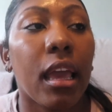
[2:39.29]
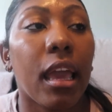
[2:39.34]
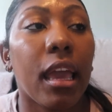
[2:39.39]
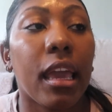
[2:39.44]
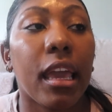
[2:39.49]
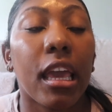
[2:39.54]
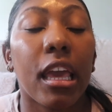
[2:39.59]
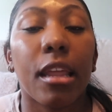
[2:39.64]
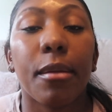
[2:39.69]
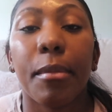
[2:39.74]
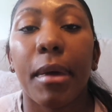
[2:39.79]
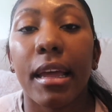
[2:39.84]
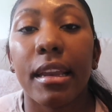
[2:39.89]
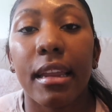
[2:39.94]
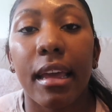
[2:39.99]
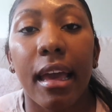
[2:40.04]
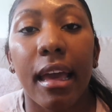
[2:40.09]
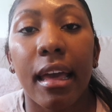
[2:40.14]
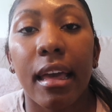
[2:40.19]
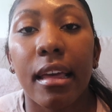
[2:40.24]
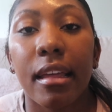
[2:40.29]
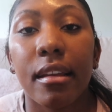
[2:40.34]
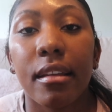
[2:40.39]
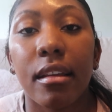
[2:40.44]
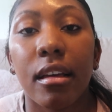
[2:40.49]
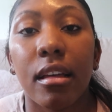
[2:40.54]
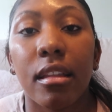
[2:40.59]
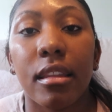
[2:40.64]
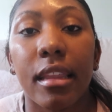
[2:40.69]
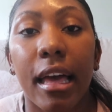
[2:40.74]
And my dad
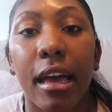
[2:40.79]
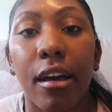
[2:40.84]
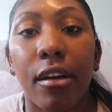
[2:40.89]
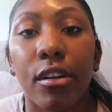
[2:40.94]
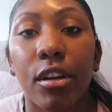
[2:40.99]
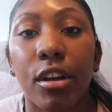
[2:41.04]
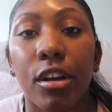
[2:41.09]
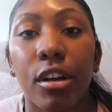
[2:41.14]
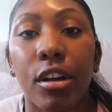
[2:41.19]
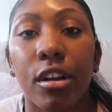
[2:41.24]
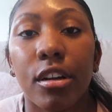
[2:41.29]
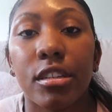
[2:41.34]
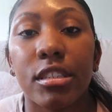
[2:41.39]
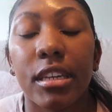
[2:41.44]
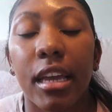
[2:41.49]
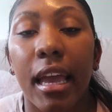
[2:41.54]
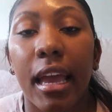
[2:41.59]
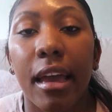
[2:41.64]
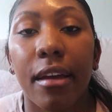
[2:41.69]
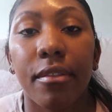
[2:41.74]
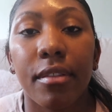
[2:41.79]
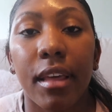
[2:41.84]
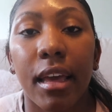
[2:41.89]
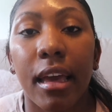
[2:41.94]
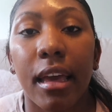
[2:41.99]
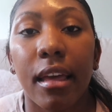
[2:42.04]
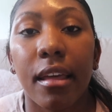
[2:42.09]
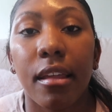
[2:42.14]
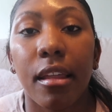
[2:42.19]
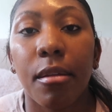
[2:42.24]
allowed her to have
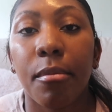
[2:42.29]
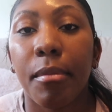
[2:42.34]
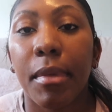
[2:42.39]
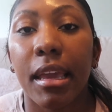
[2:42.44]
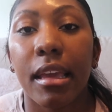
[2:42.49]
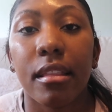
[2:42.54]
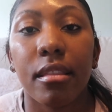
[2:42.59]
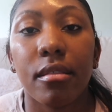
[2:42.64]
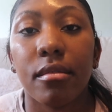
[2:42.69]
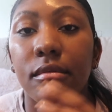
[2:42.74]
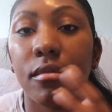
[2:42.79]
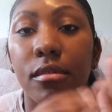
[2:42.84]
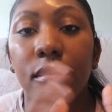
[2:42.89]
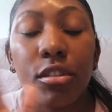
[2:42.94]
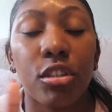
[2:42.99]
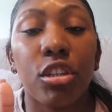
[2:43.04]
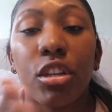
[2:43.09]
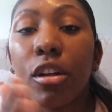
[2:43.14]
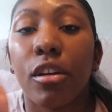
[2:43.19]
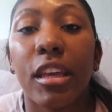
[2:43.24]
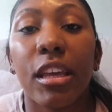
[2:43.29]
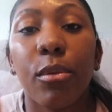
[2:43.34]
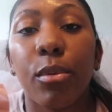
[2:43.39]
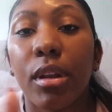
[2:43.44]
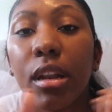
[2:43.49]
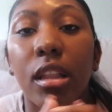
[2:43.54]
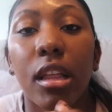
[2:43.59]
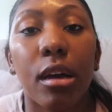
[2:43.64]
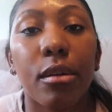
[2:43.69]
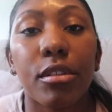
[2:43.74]
that and make, he
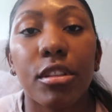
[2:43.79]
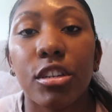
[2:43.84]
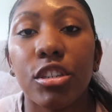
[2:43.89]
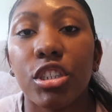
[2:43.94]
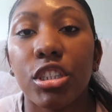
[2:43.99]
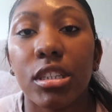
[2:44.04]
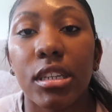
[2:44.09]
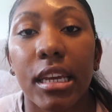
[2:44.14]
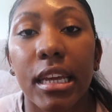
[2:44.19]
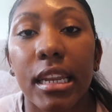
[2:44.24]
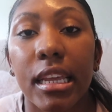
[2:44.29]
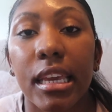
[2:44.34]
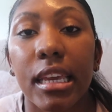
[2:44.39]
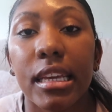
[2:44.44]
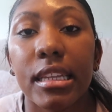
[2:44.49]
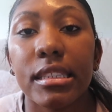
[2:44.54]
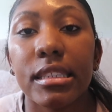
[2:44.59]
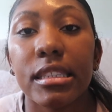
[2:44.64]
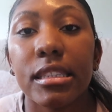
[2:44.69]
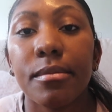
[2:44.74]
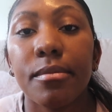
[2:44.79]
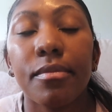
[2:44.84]
went along with her shenanigans.